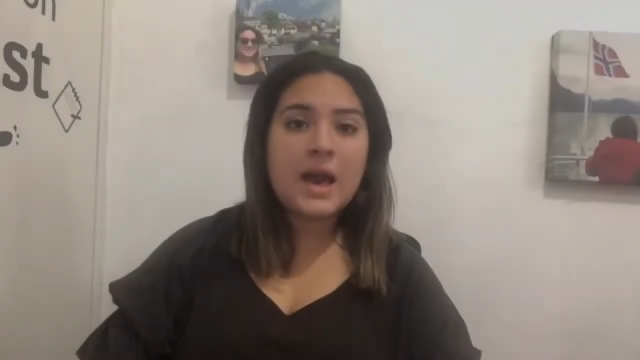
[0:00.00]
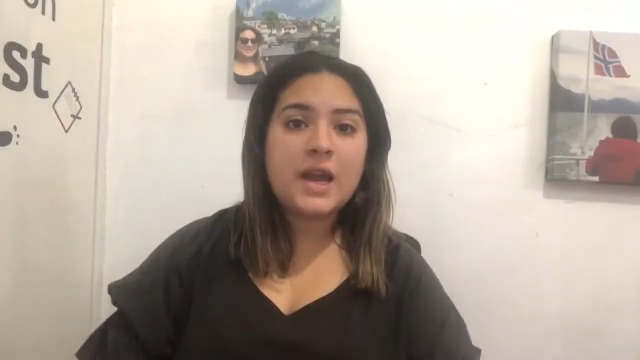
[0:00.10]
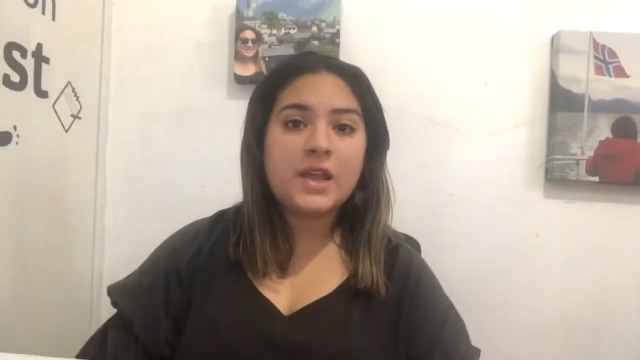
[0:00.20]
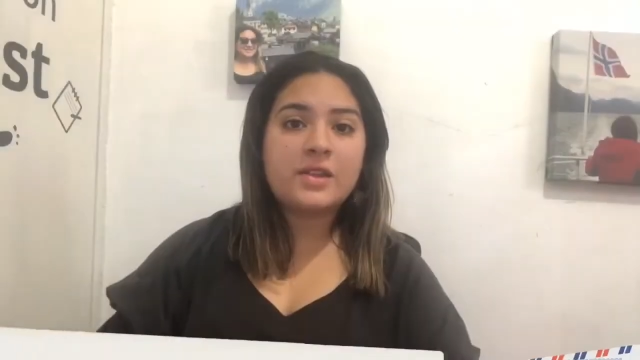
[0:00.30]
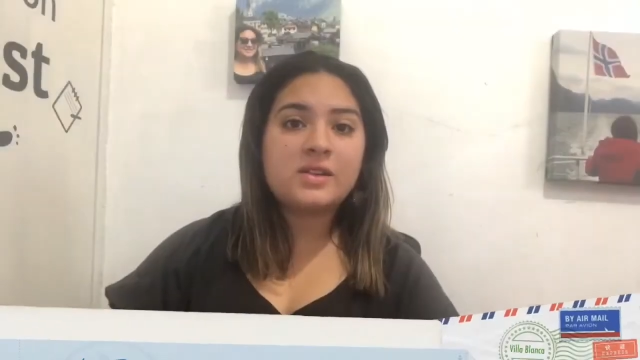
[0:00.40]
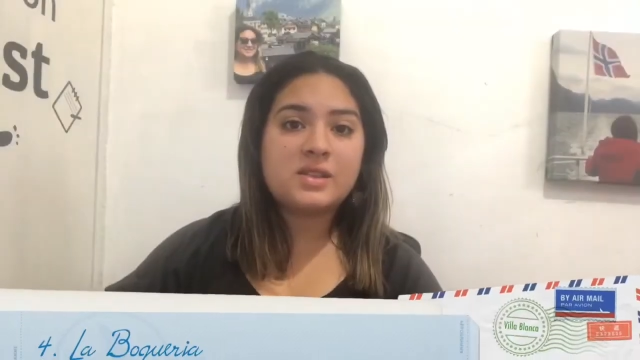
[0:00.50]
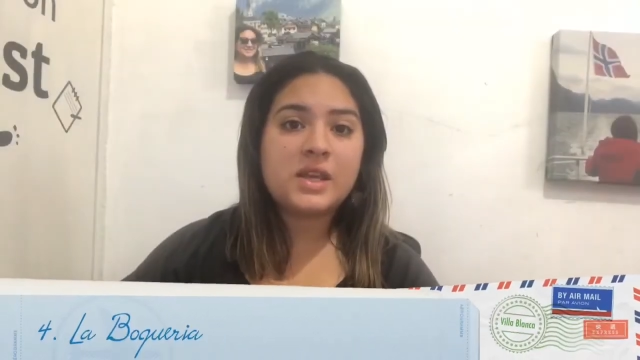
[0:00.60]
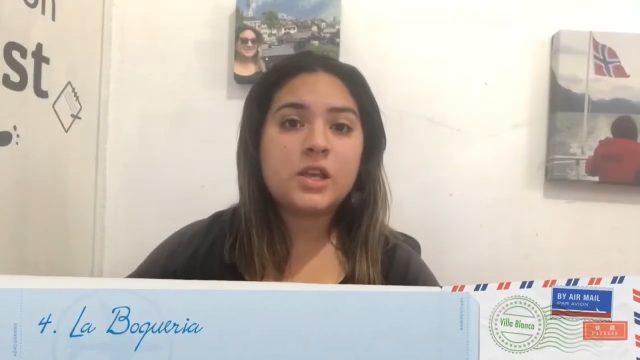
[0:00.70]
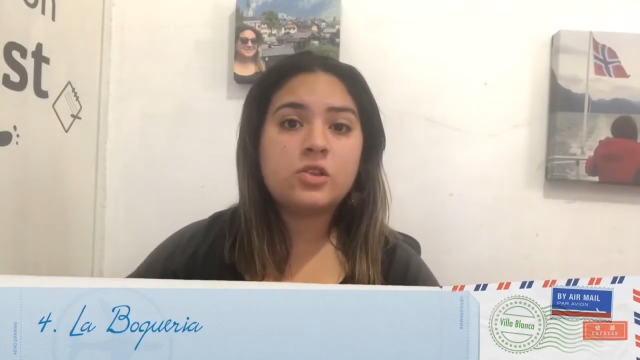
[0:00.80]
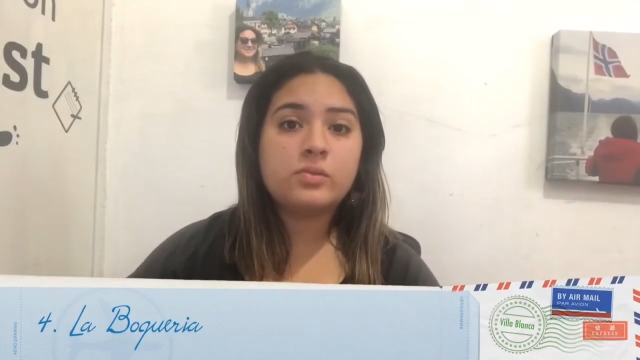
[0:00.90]
Another
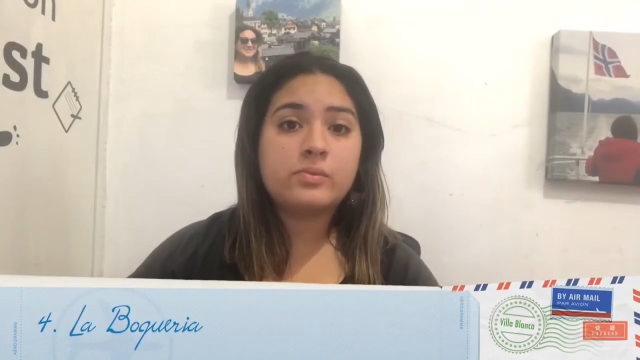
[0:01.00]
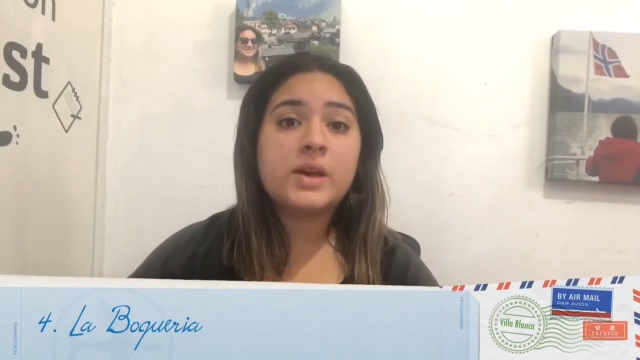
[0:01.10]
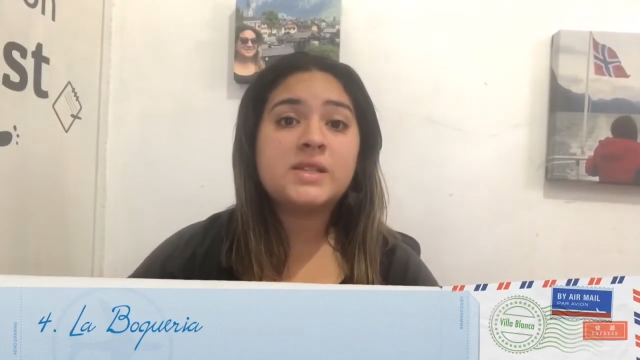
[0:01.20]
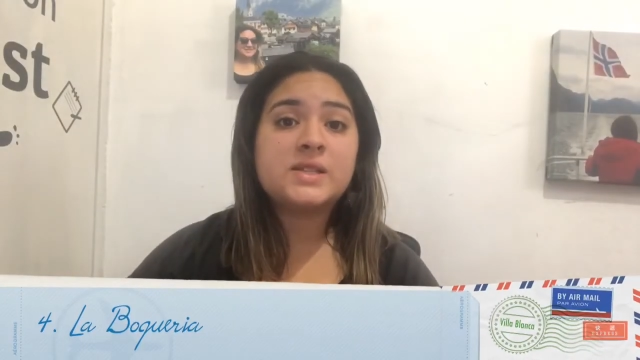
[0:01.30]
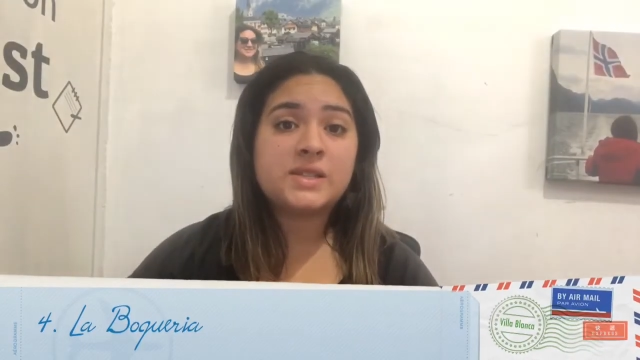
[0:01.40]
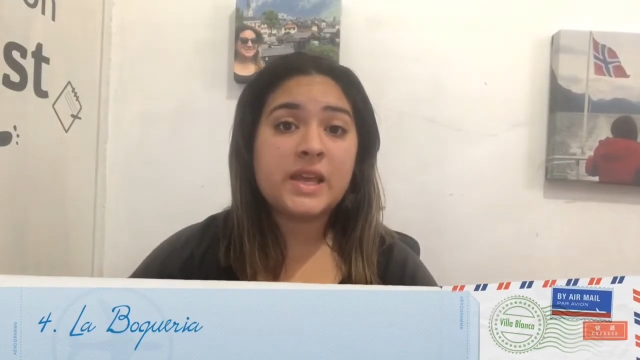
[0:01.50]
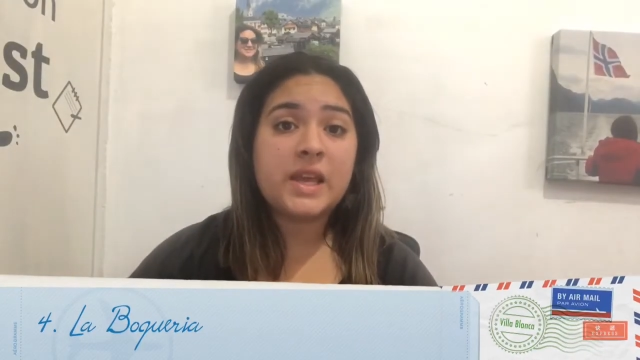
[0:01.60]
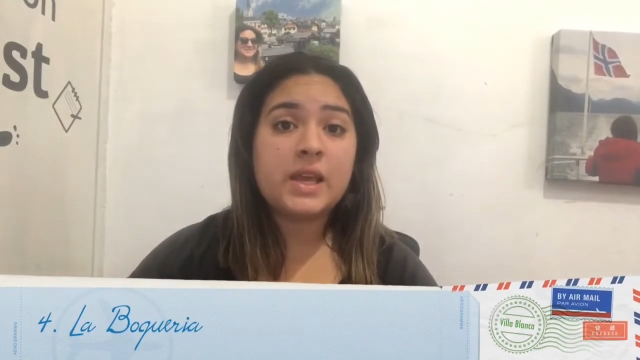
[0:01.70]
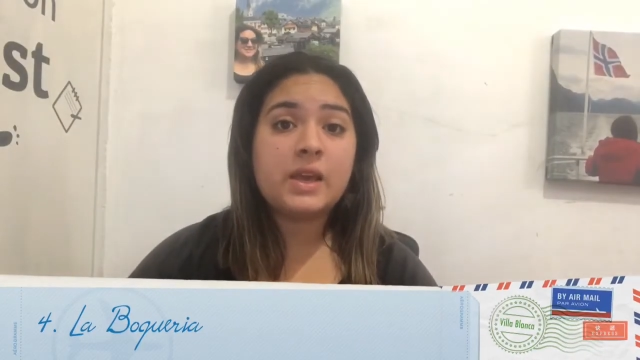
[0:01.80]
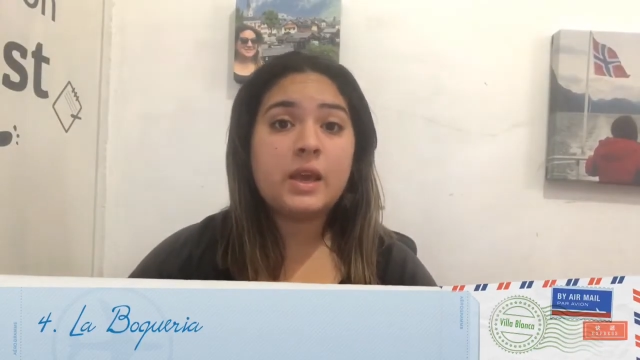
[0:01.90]
thing you must
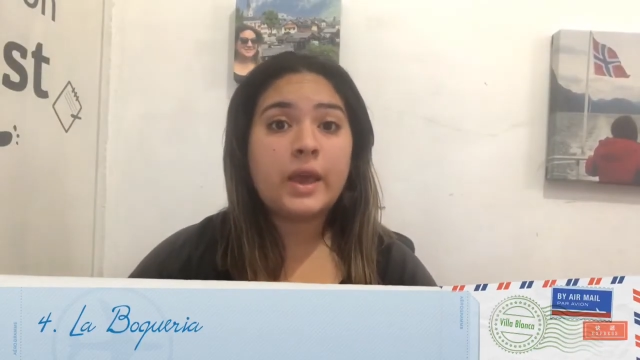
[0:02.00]
see